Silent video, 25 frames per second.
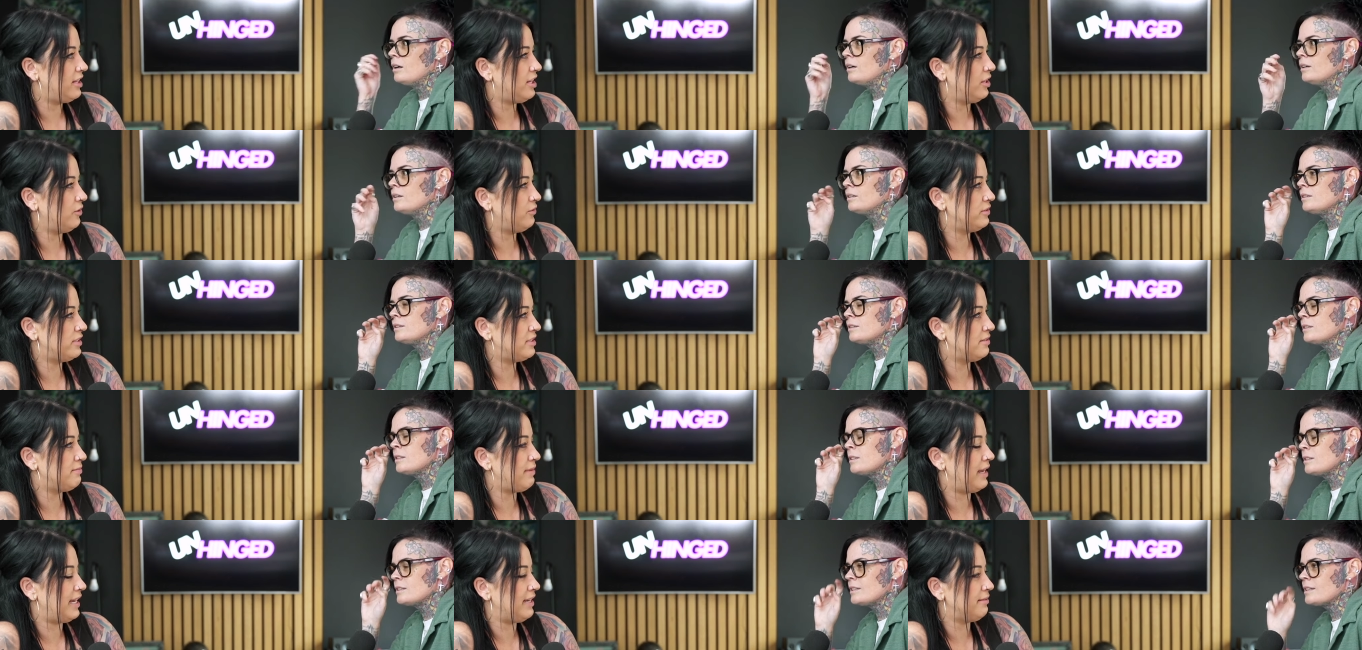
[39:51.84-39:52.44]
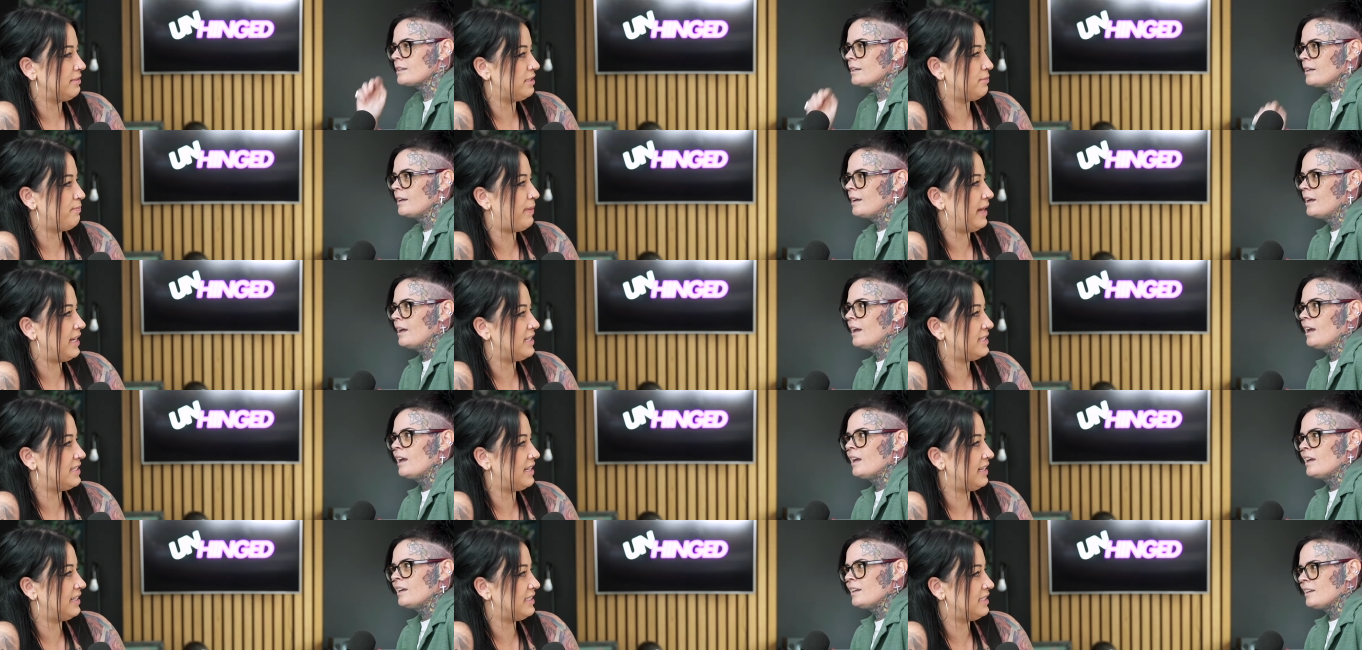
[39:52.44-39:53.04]
Speaker 1: he was he was
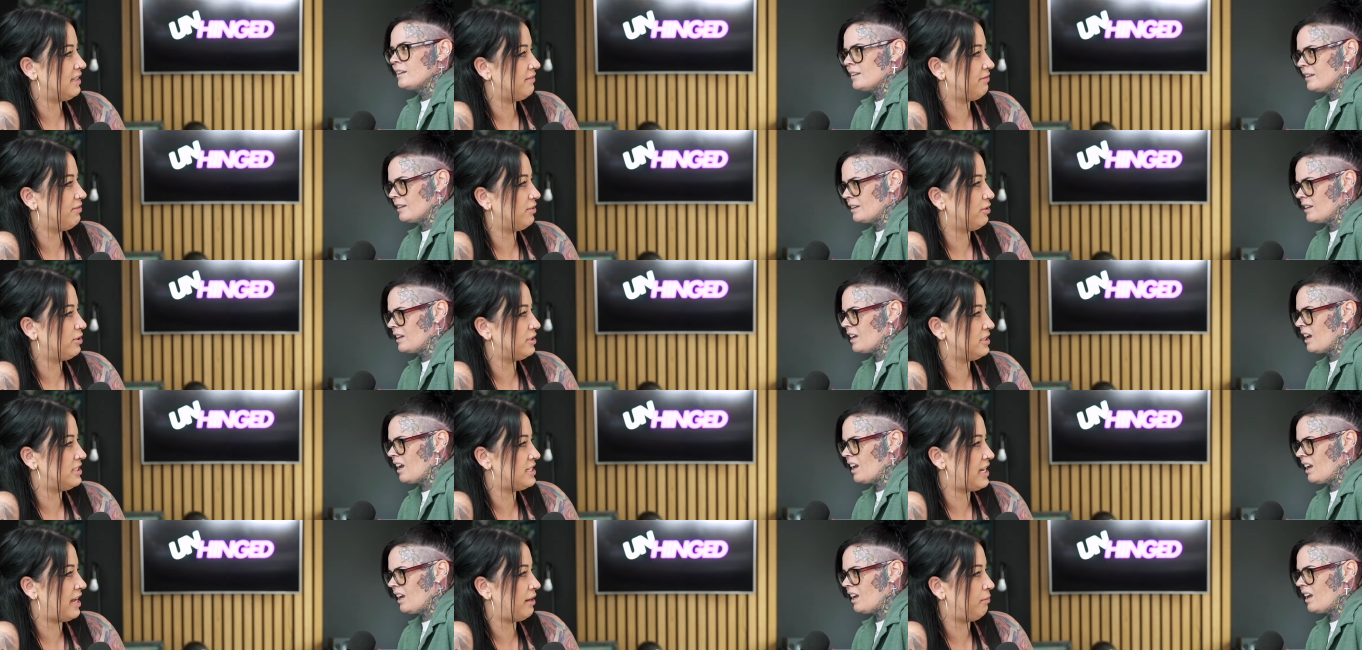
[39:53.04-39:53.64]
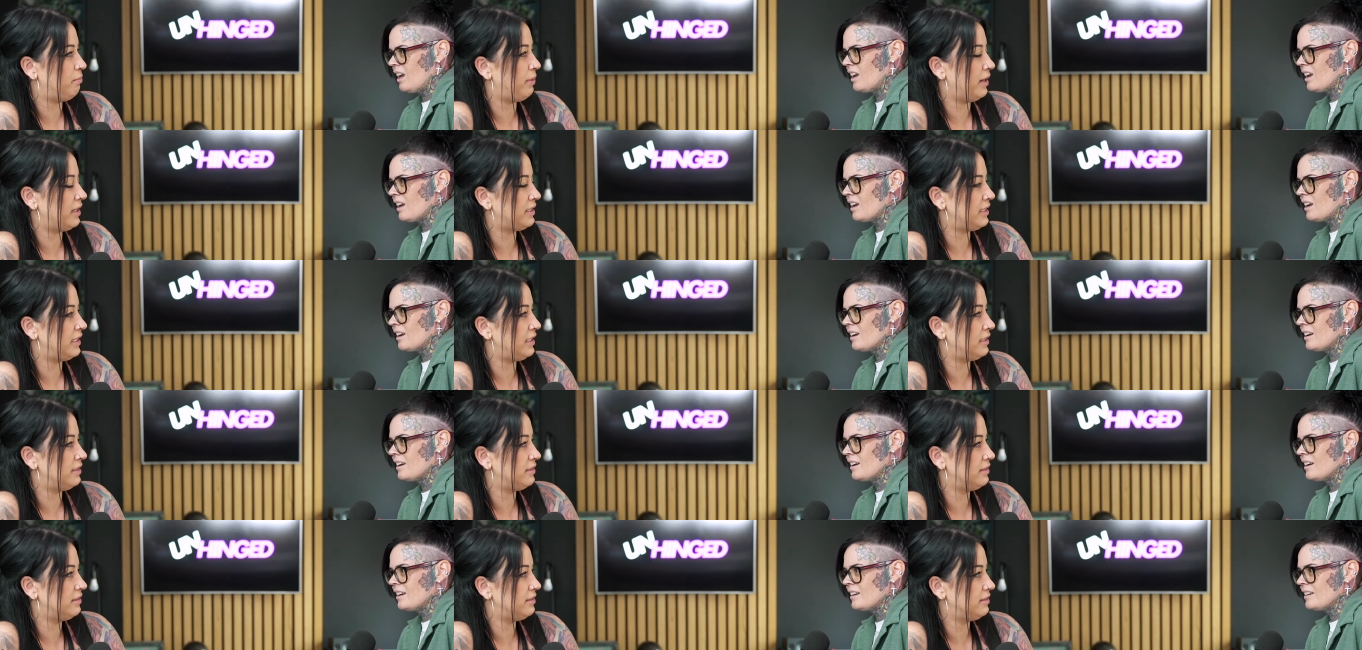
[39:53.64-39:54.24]
basically the fucking yeah. dead body.